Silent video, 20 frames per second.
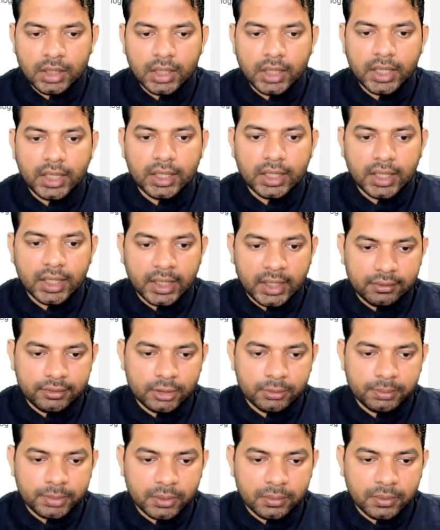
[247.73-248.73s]
And I have to
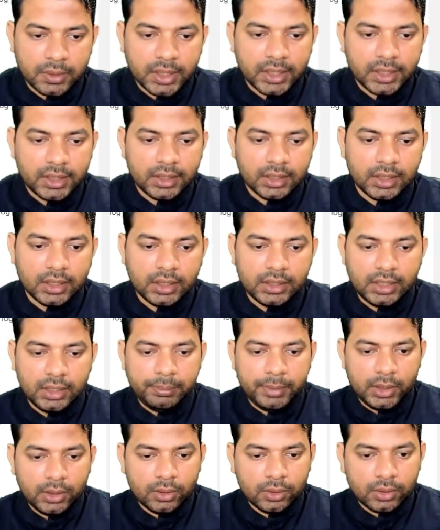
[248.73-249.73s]
provide a
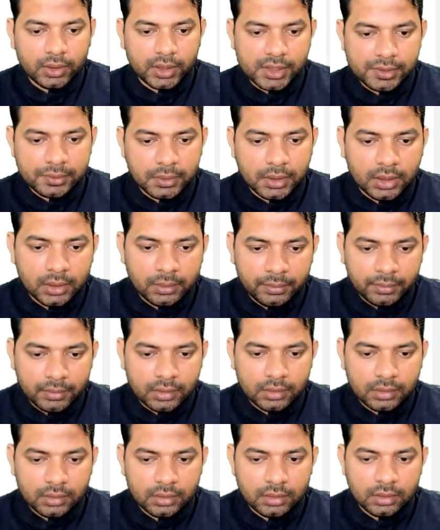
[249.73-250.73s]
DPO as well.
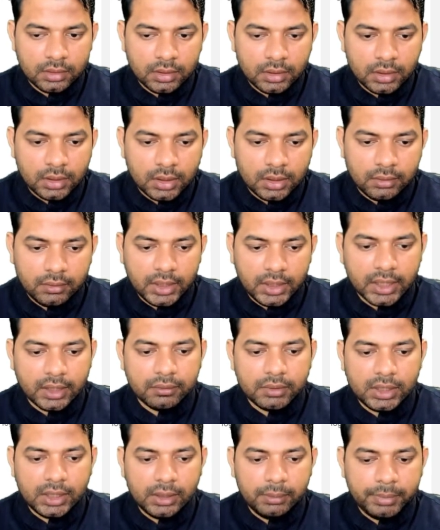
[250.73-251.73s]
We have
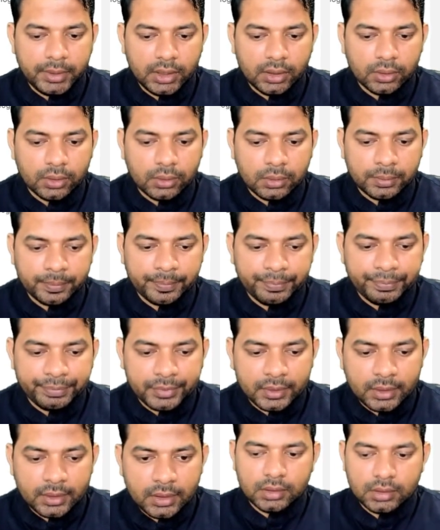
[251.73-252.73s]
a DPO
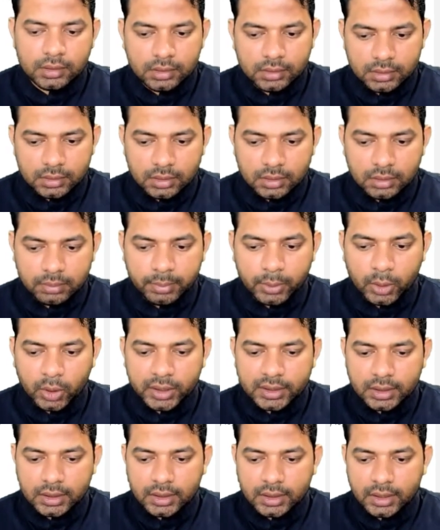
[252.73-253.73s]

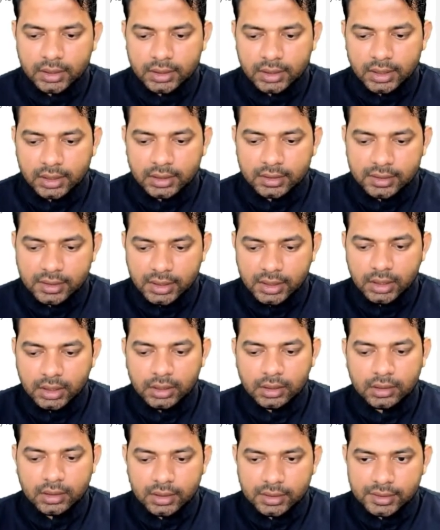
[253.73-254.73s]
appointed and the country
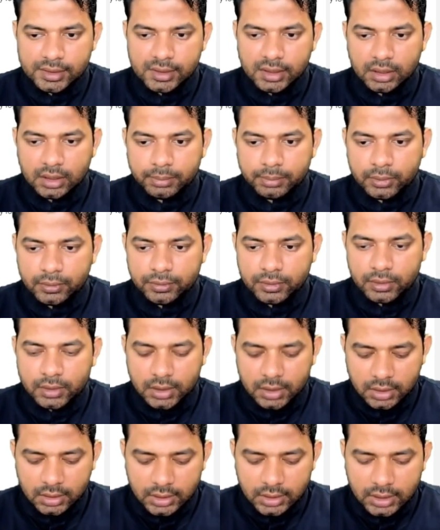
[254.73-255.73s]
is Singapore
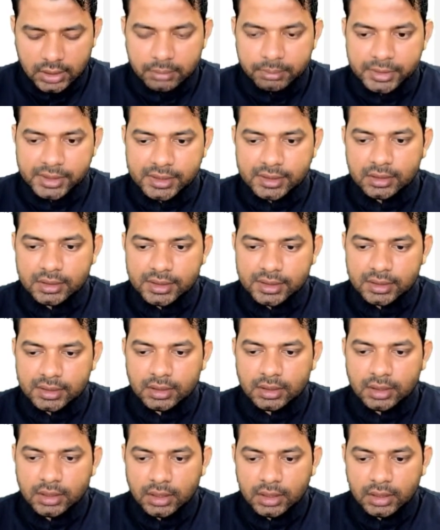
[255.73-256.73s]
for our business,
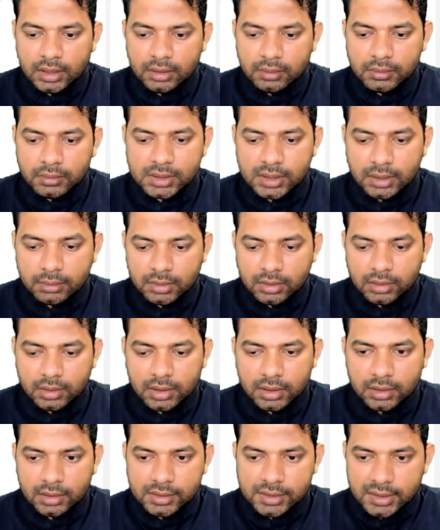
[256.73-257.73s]
which I'm going
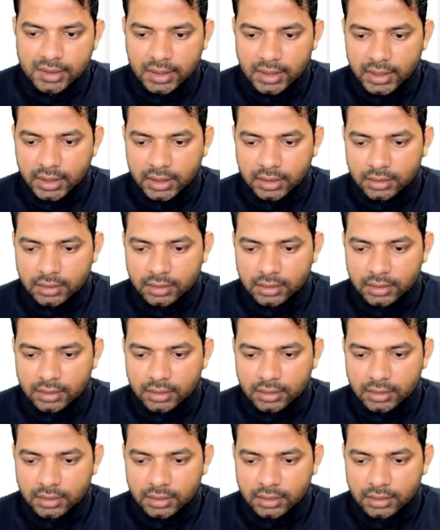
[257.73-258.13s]
to select.